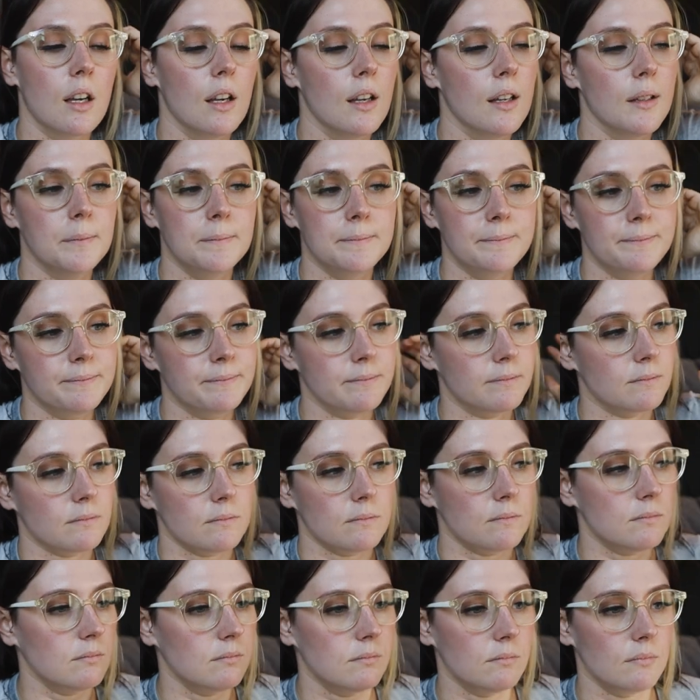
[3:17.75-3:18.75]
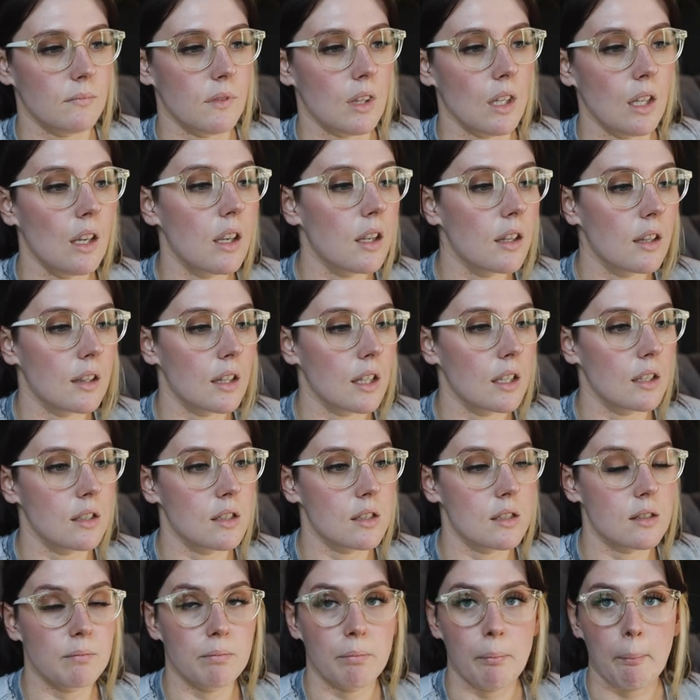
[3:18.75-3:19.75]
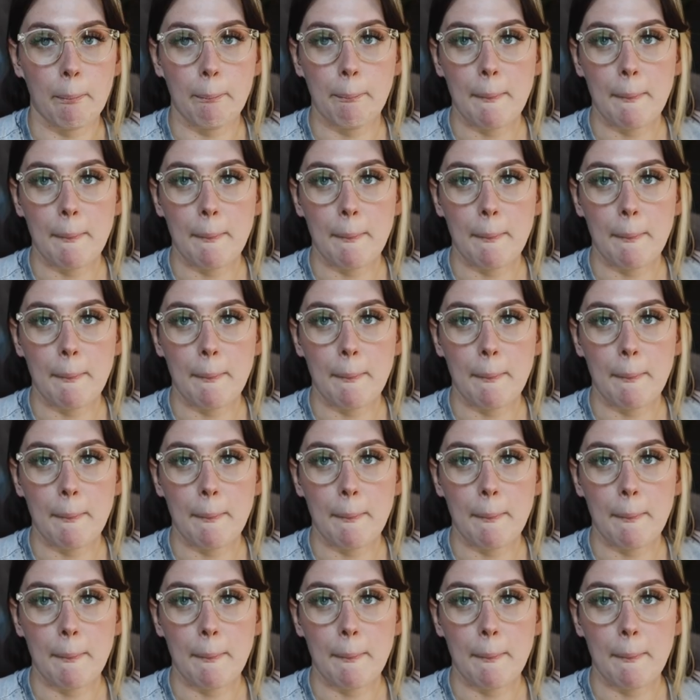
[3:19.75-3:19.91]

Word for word: Um, they just,